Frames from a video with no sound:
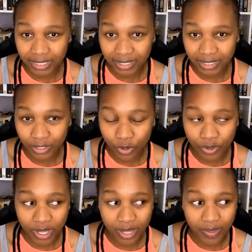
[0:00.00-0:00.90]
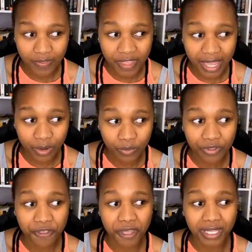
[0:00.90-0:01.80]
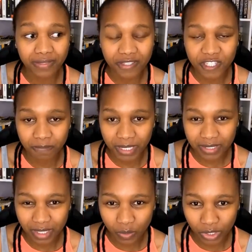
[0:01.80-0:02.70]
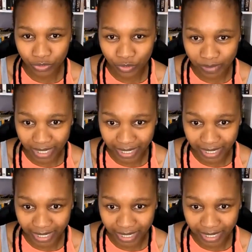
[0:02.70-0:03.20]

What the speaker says: or they are within the space they want to be in,